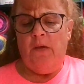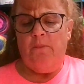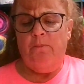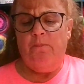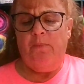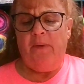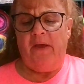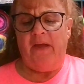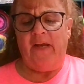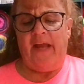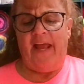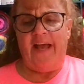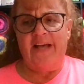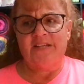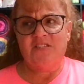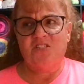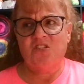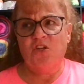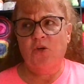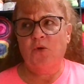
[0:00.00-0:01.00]
but
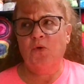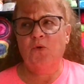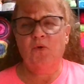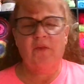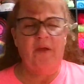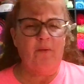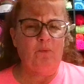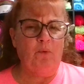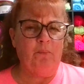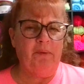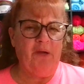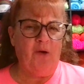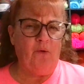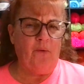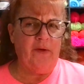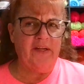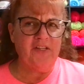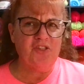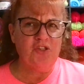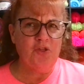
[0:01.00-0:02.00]
as to who they will be
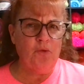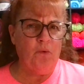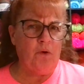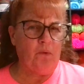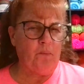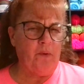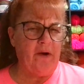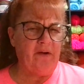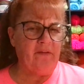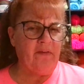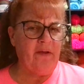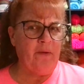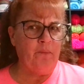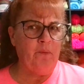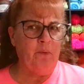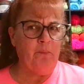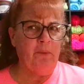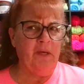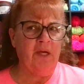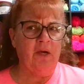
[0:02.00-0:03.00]
going to or where they
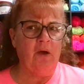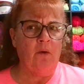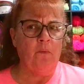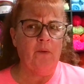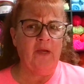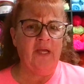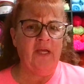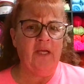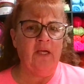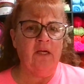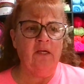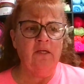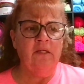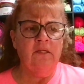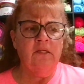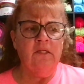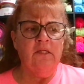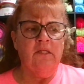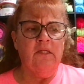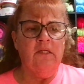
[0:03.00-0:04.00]
will be going,
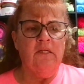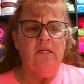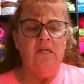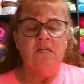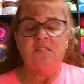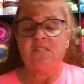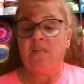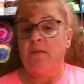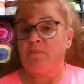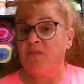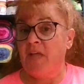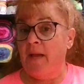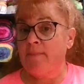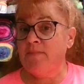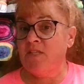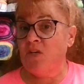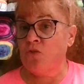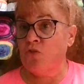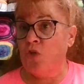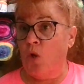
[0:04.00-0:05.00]
sometimes
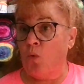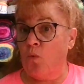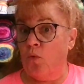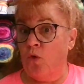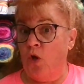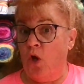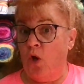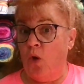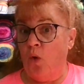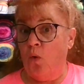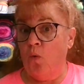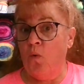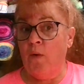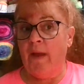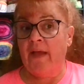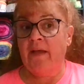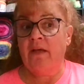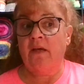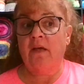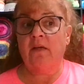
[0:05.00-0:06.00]
I don't know,
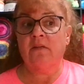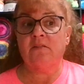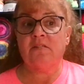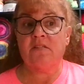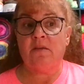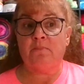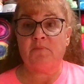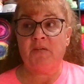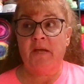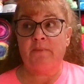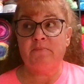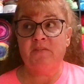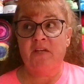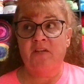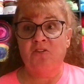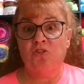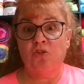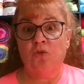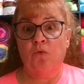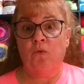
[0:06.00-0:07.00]
and sometimes I
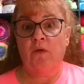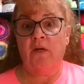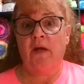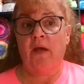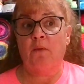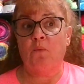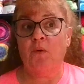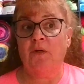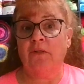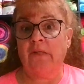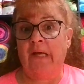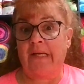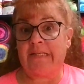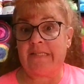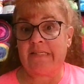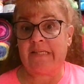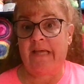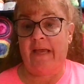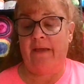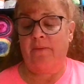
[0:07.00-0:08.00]
do, and I will not
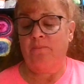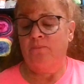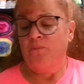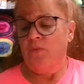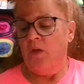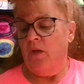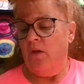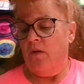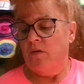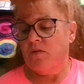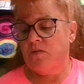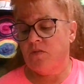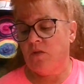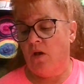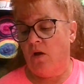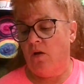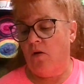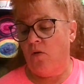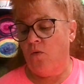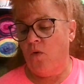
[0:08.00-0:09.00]
say.
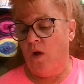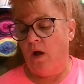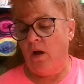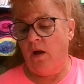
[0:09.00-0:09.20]
So,